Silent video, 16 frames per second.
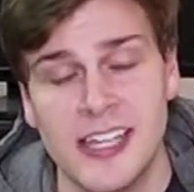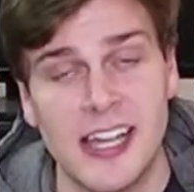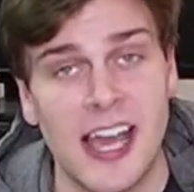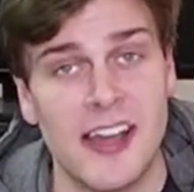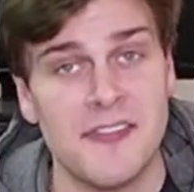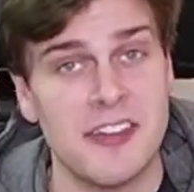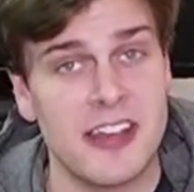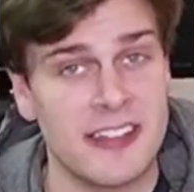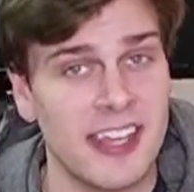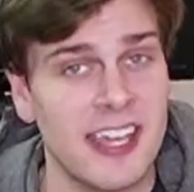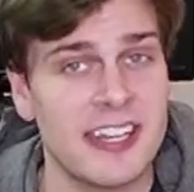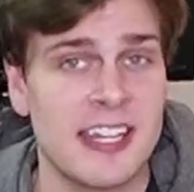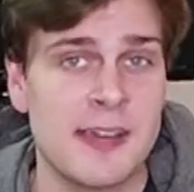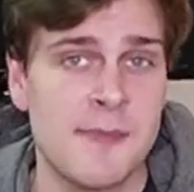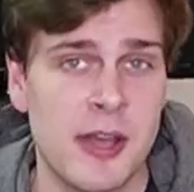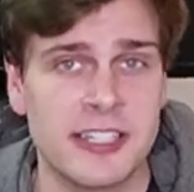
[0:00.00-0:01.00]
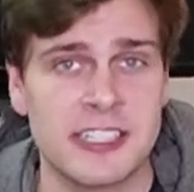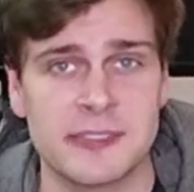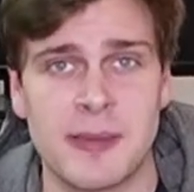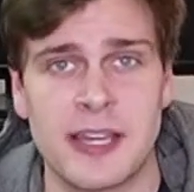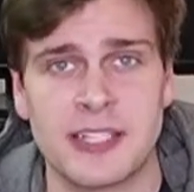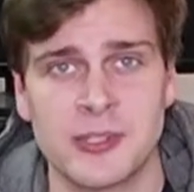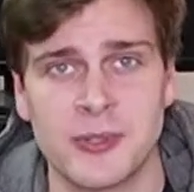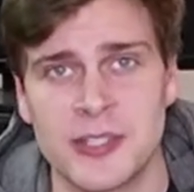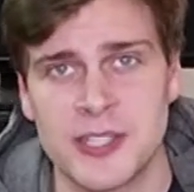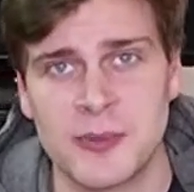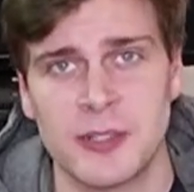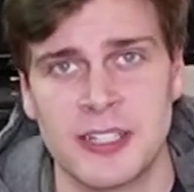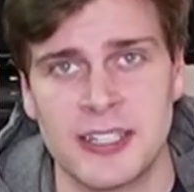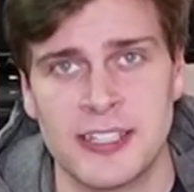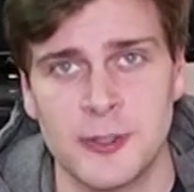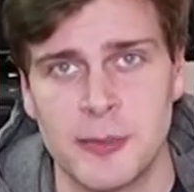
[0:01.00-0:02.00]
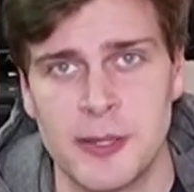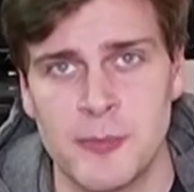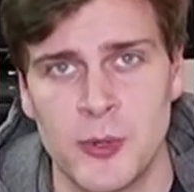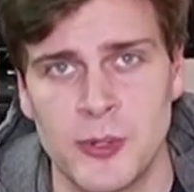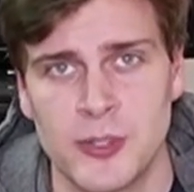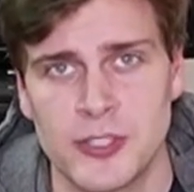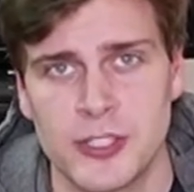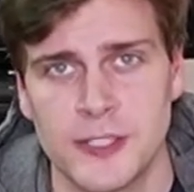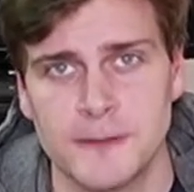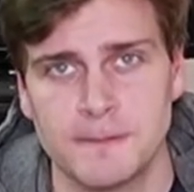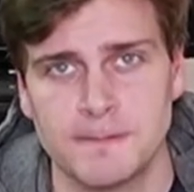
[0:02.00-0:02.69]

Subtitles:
and then at the end I might dismantle this one a little bit more too.